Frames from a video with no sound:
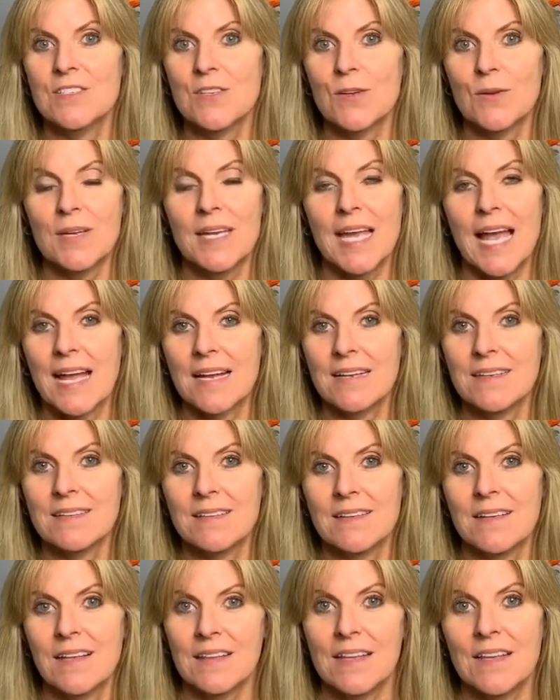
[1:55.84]
So again,
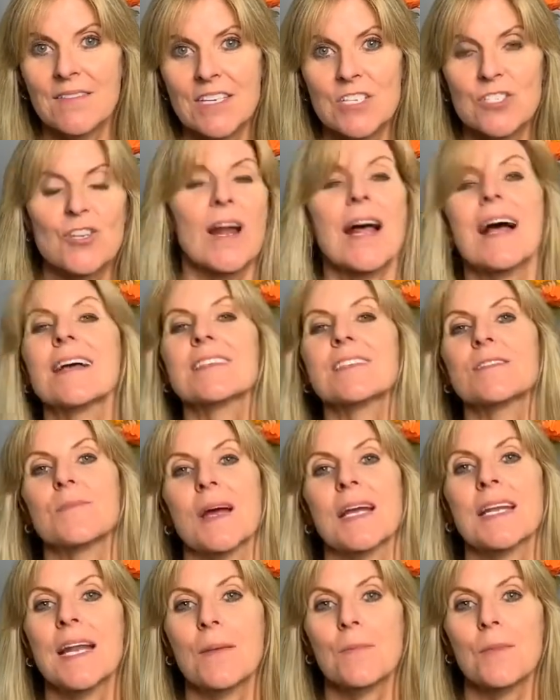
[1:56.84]
living trust,
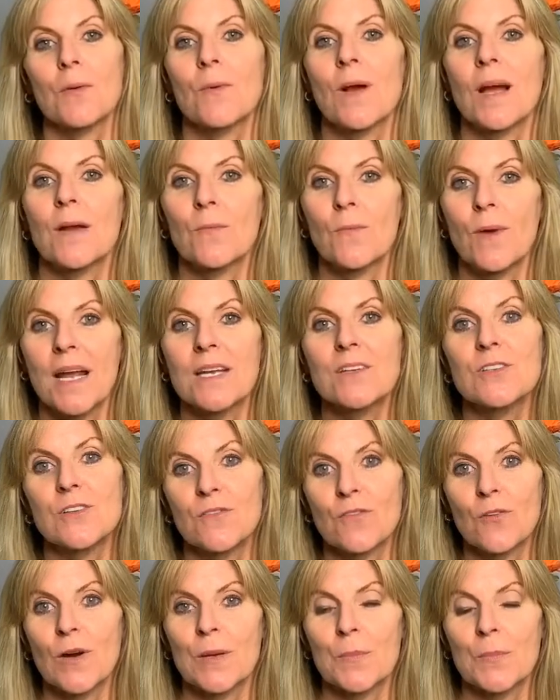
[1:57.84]
my number one way to
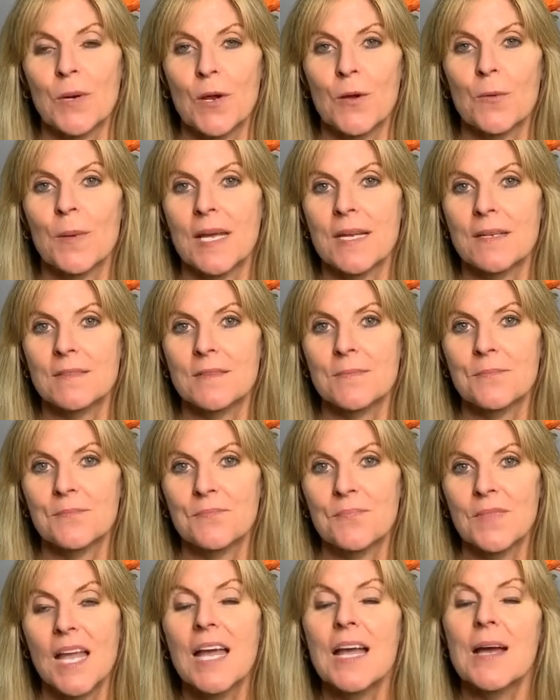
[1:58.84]
avoid probate.
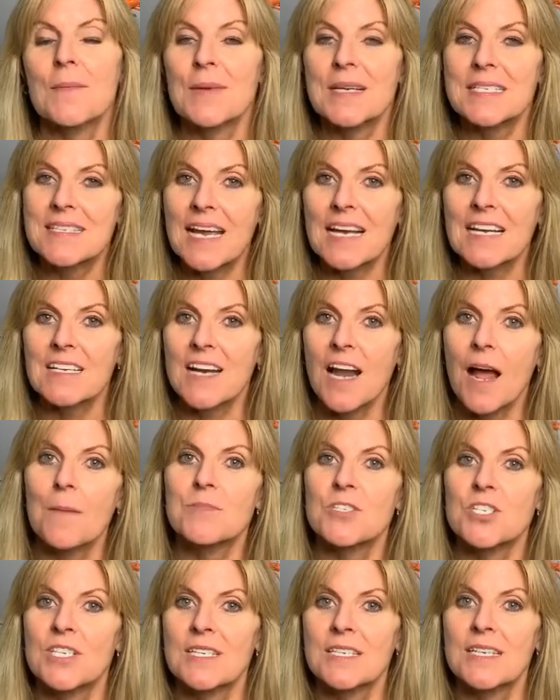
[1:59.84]
My second
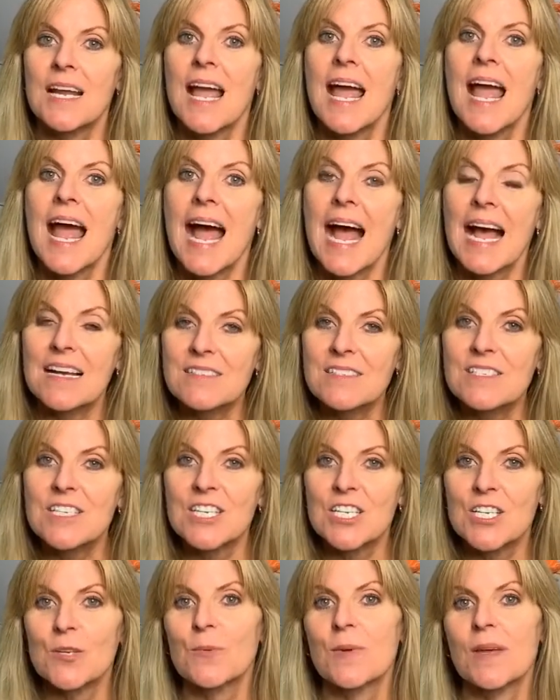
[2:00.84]
option has to
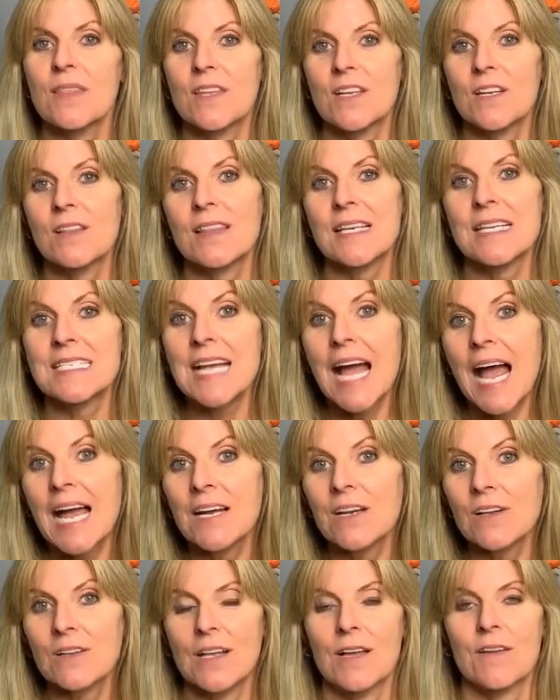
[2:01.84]
do with your, the
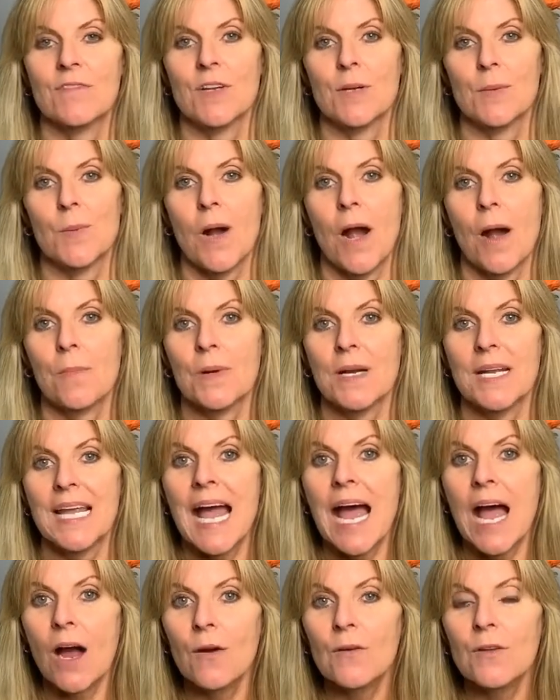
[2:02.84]
title of your property,
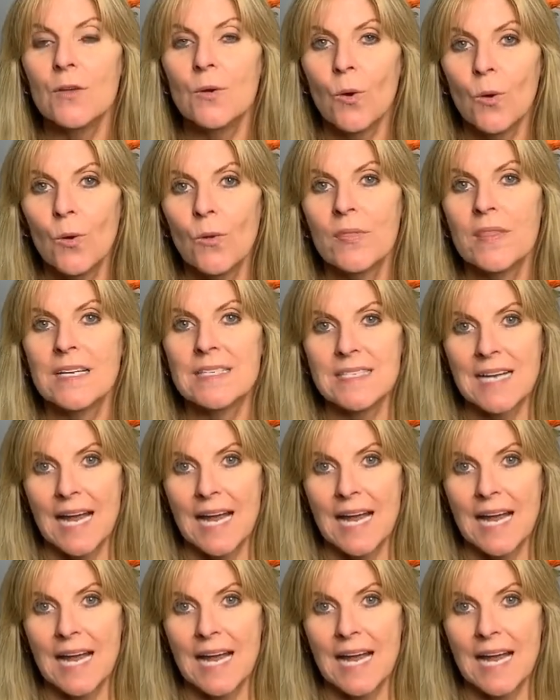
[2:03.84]
how you hold the